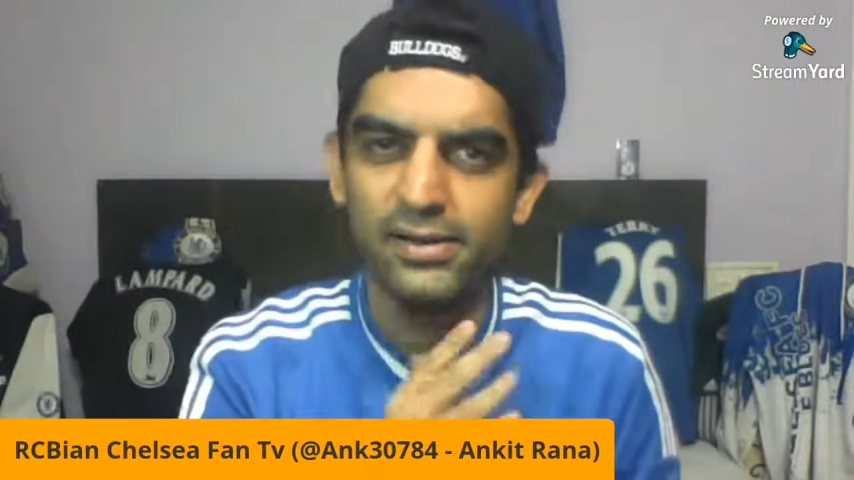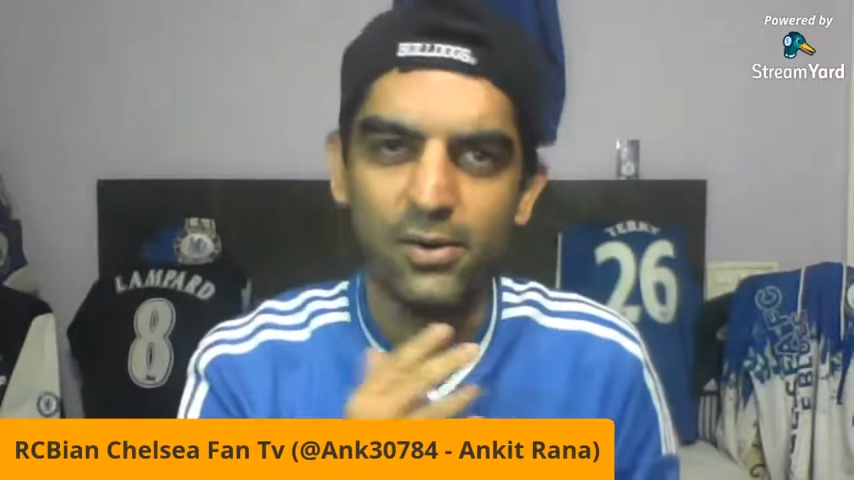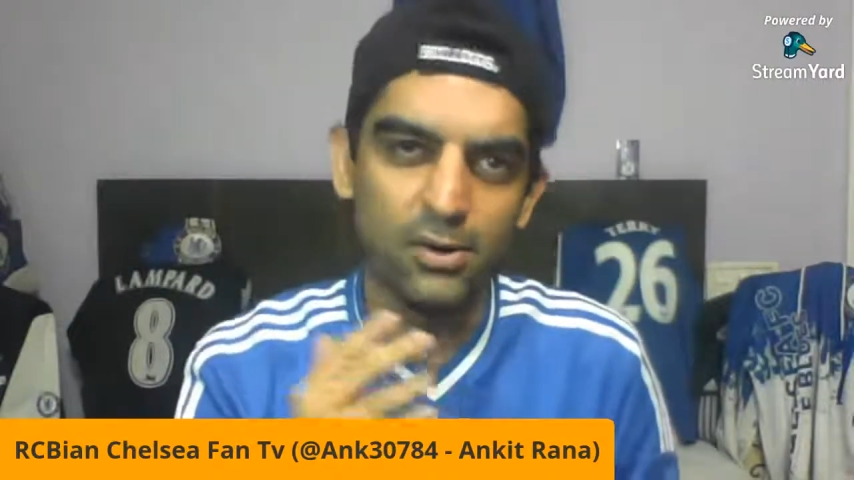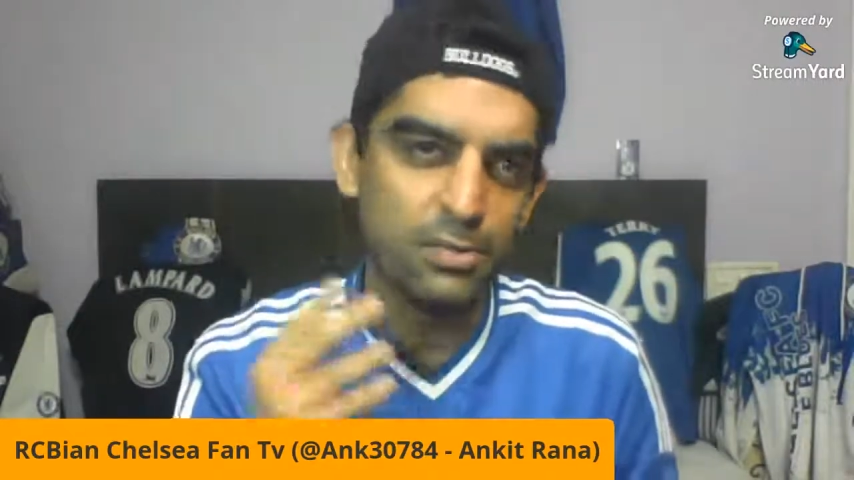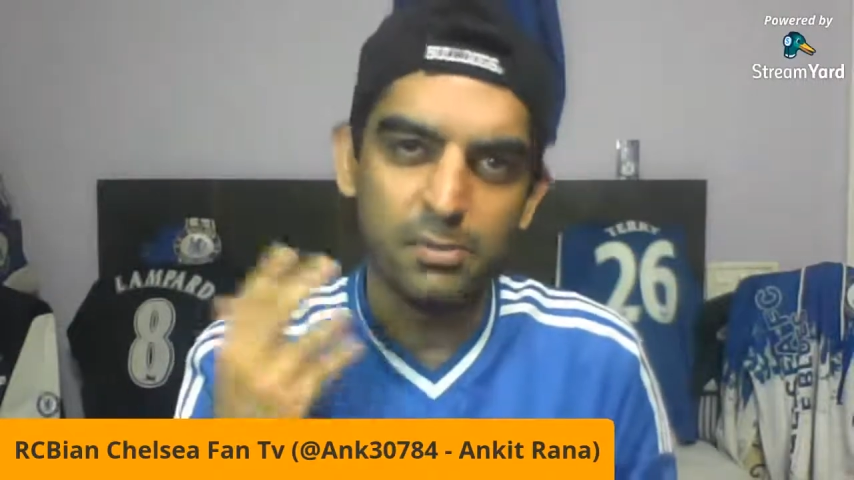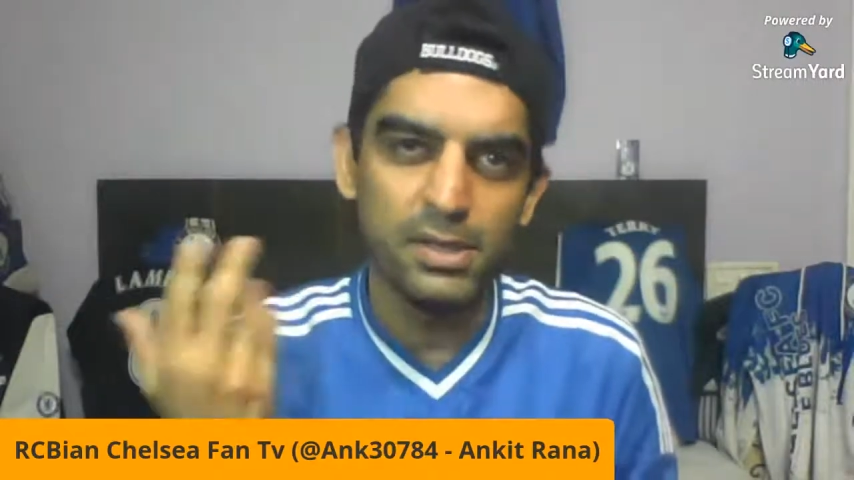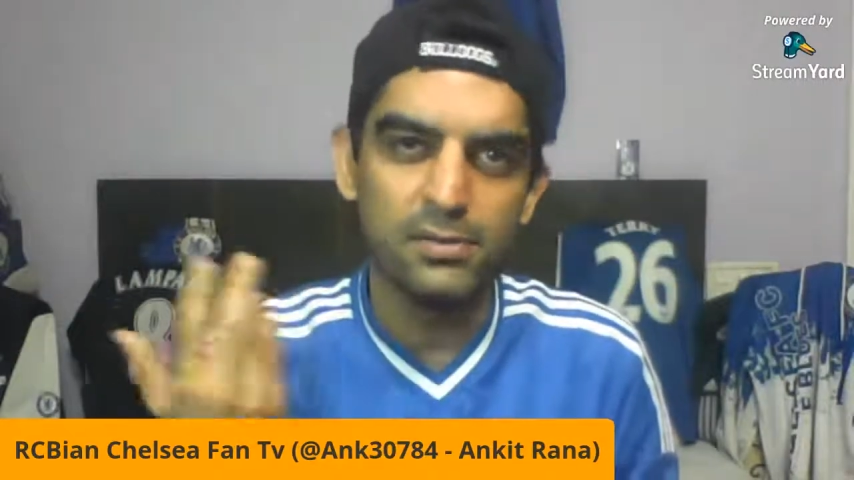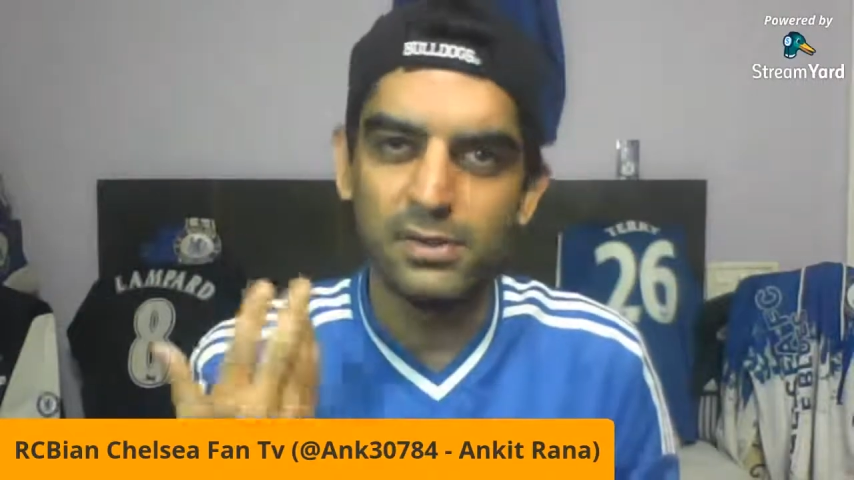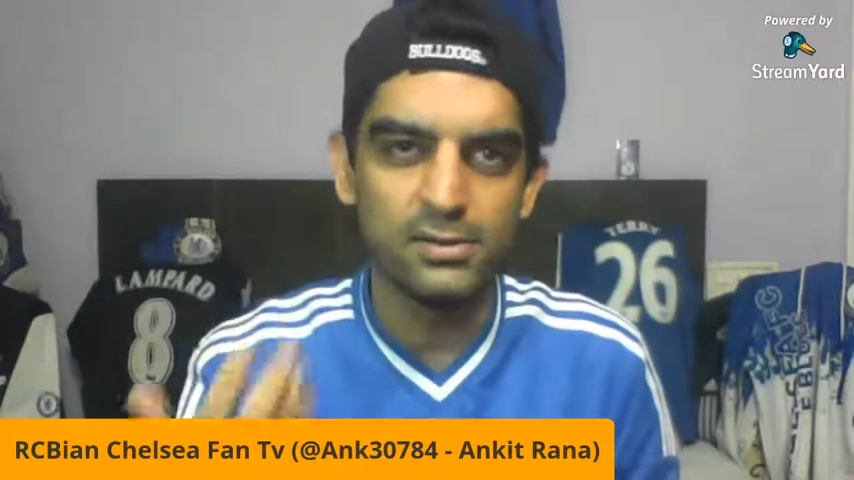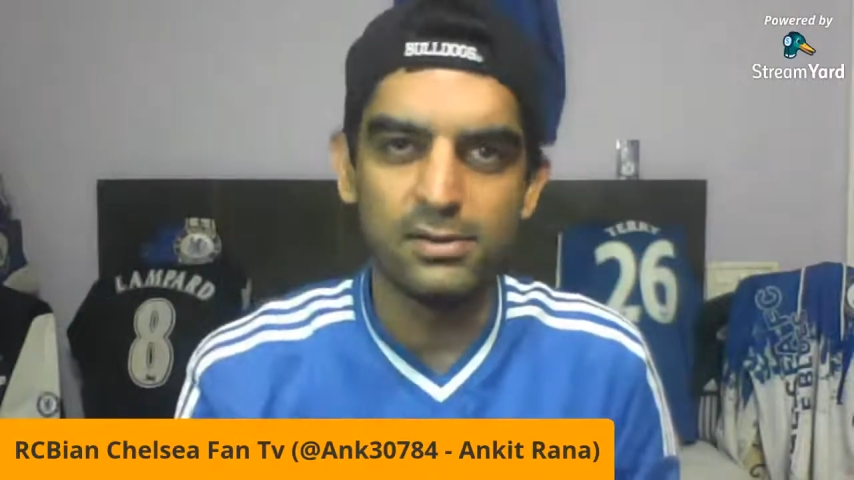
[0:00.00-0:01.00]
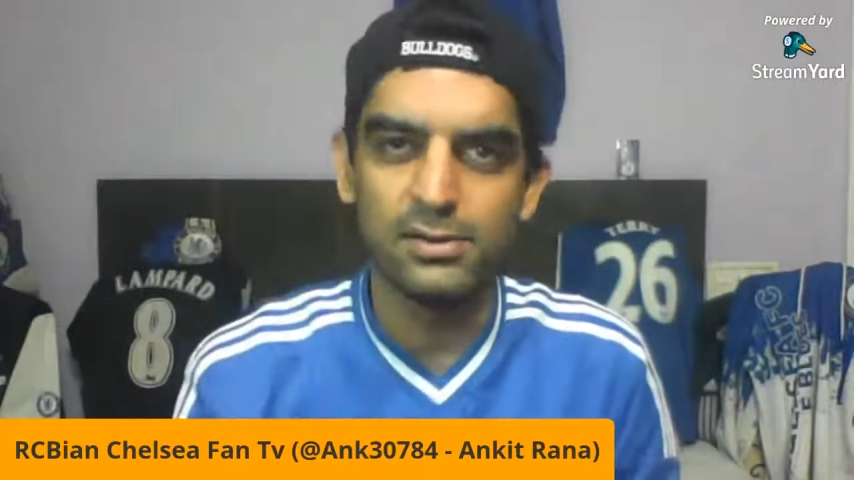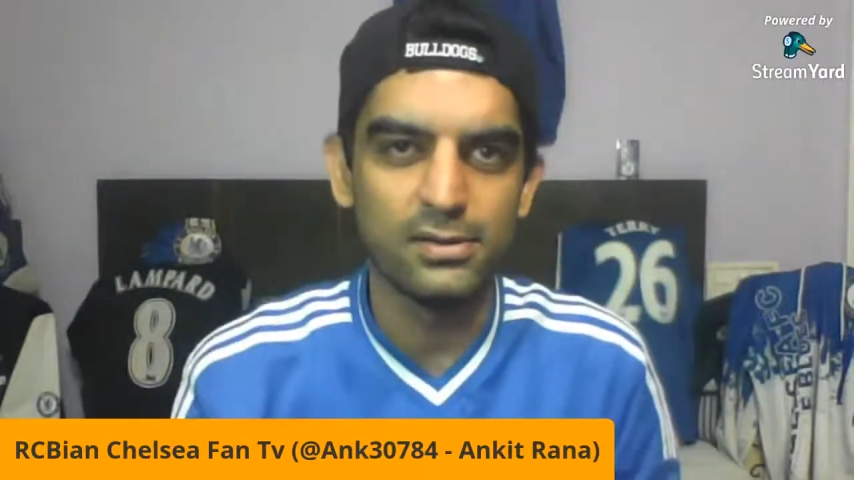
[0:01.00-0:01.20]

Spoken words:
Or maybe even